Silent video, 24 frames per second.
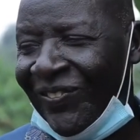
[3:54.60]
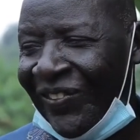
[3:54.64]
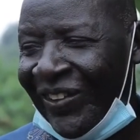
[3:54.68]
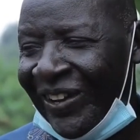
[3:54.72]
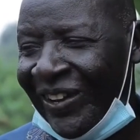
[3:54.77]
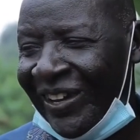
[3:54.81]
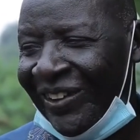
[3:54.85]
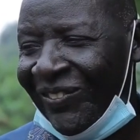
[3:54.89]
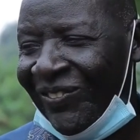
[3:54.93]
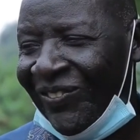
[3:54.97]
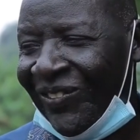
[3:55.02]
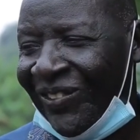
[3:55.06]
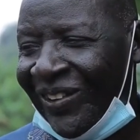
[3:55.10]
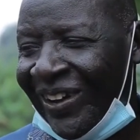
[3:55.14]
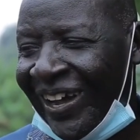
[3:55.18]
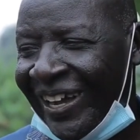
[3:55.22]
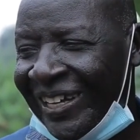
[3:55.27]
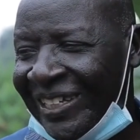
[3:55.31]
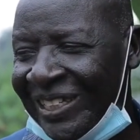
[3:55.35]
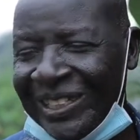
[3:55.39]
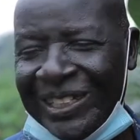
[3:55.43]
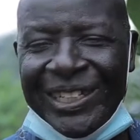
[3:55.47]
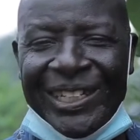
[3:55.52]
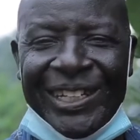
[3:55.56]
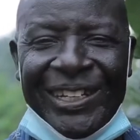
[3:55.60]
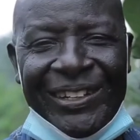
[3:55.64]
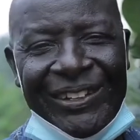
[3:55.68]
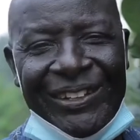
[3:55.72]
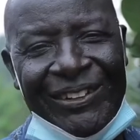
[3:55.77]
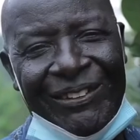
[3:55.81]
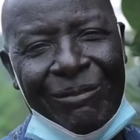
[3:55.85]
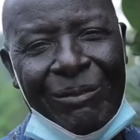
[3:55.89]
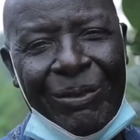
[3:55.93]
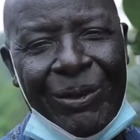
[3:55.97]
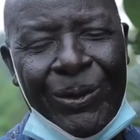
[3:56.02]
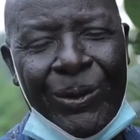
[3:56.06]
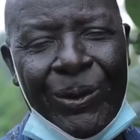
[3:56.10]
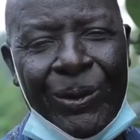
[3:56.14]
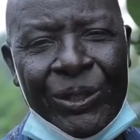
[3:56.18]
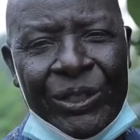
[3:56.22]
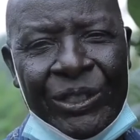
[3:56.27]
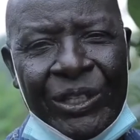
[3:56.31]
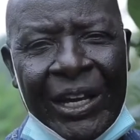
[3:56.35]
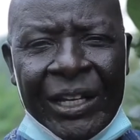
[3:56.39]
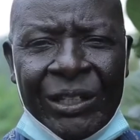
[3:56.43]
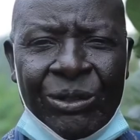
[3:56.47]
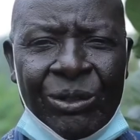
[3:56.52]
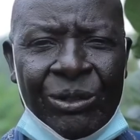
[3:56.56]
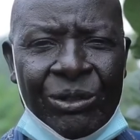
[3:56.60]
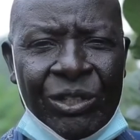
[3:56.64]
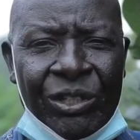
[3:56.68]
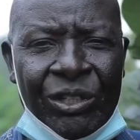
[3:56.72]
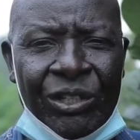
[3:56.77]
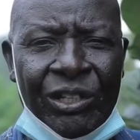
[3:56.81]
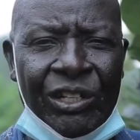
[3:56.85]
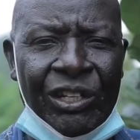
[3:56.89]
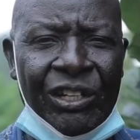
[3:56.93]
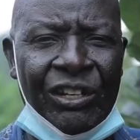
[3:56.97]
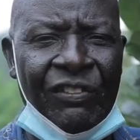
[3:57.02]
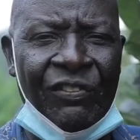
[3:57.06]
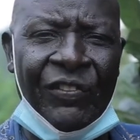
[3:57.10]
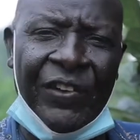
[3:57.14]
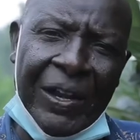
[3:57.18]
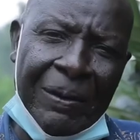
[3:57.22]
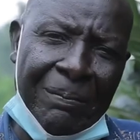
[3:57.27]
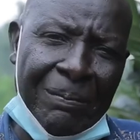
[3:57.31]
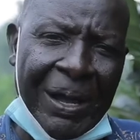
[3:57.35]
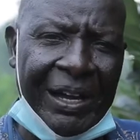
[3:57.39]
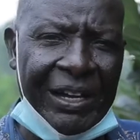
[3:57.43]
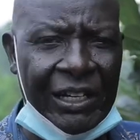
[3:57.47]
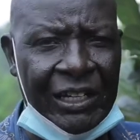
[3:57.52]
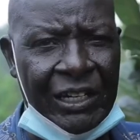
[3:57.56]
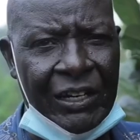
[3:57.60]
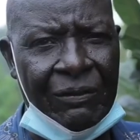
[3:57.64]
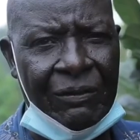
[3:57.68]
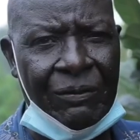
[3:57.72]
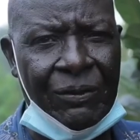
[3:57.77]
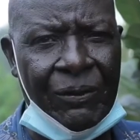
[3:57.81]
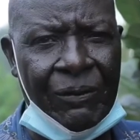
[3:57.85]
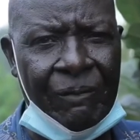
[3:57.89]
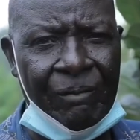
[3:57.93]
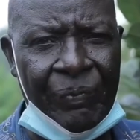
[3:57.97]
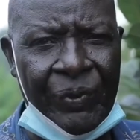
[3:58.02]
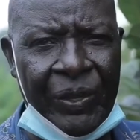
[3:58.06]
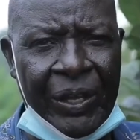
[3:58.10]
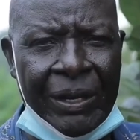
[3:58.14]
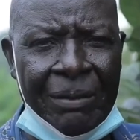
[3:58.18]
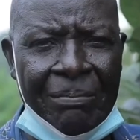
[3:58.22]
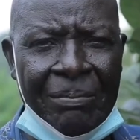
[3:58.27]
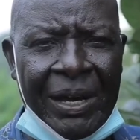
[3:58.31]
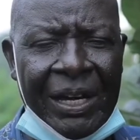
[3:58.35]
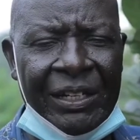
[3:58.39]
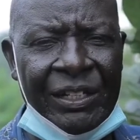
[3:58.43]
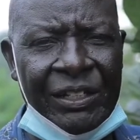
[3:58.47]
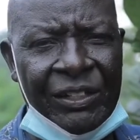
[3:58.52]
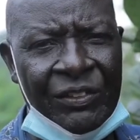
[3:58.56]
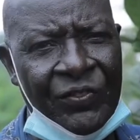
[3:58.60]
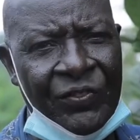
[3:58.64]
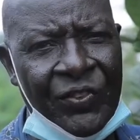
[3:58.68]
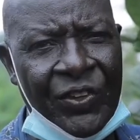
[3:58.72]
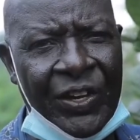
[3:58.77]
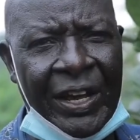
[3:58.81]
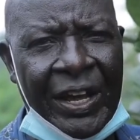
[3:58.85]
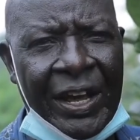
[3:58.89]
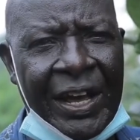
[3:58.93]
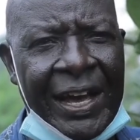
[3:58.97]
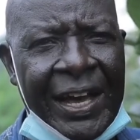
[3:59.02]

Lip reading: fene for as it is, because as you see, it is very marketable. The demand is very